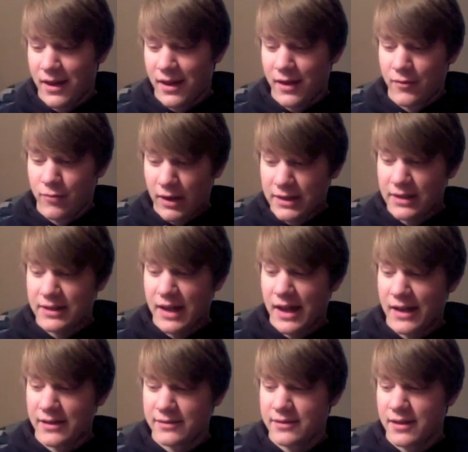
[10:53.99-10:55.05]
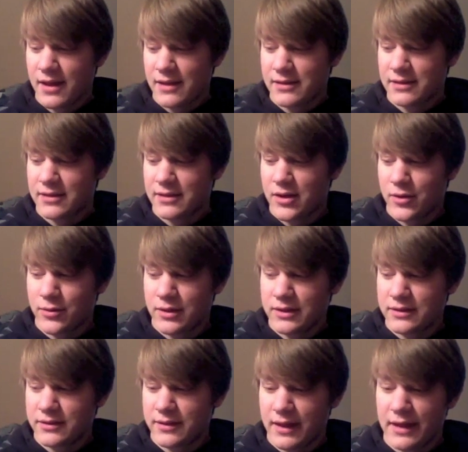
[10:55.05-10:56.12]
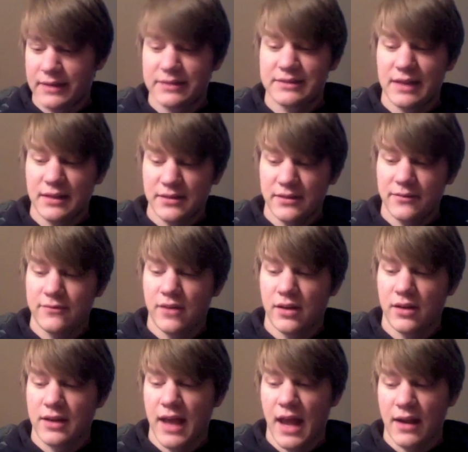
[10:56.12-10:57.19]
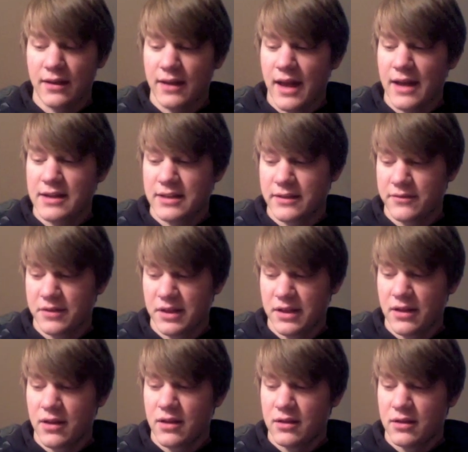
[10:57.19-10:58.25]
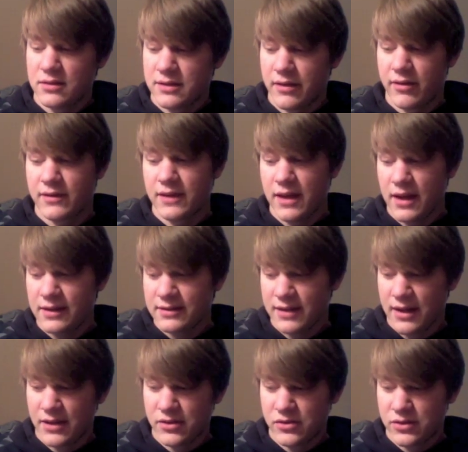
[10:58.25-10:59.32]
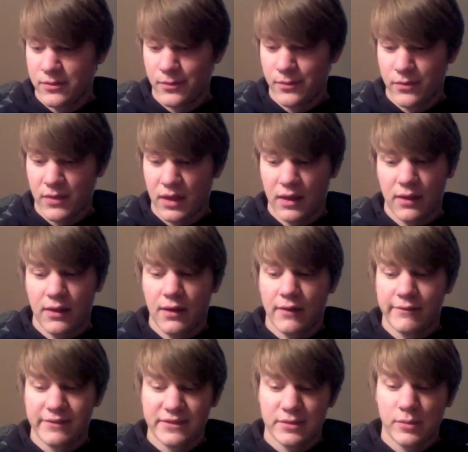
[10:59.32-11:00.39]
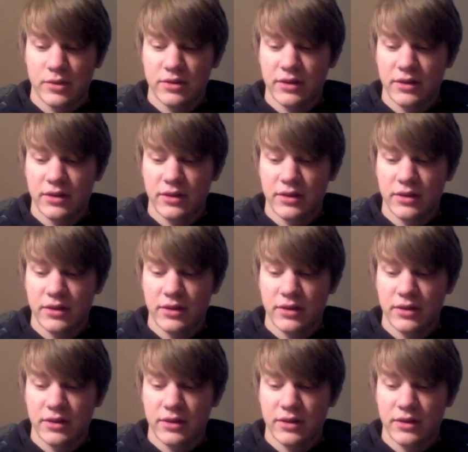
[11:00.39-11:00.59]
recognize that there was extensive volcanic activity during the Ice Age, visible